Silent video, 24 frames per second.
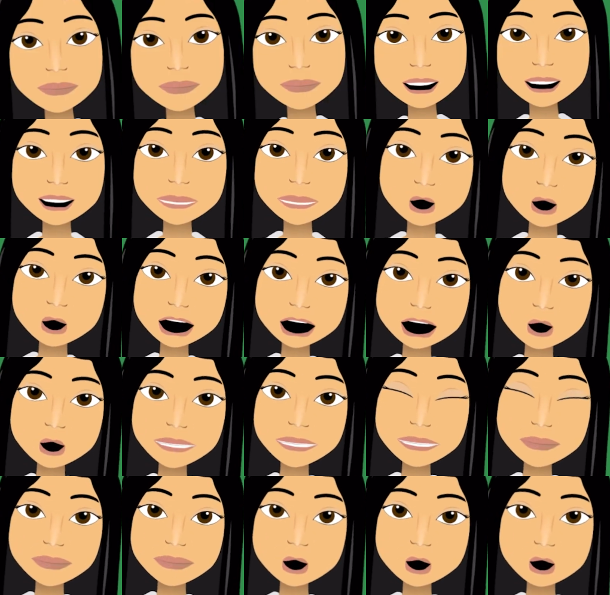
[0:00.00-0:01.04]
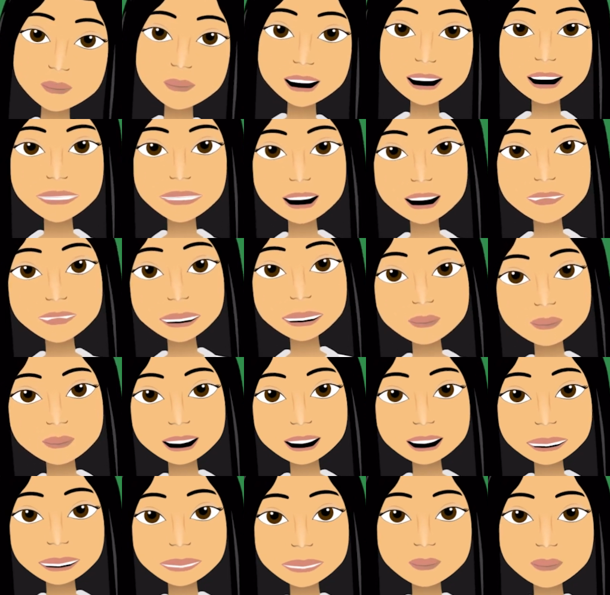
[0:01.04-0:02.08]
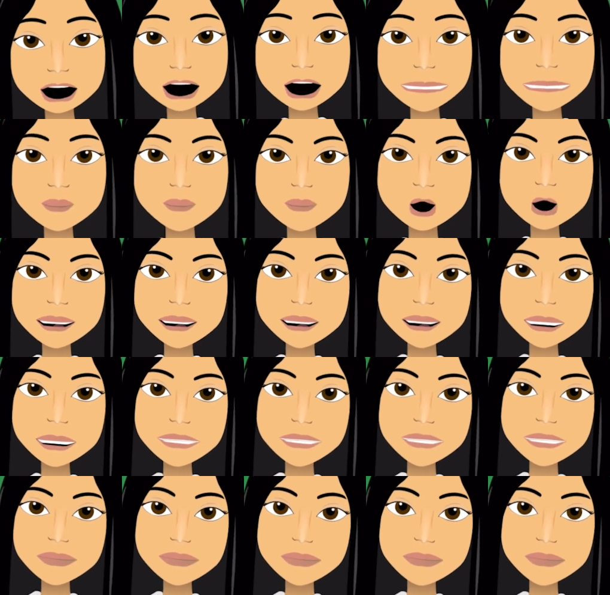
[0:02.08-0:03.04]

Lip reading: And who knows, you might even impress somebody important.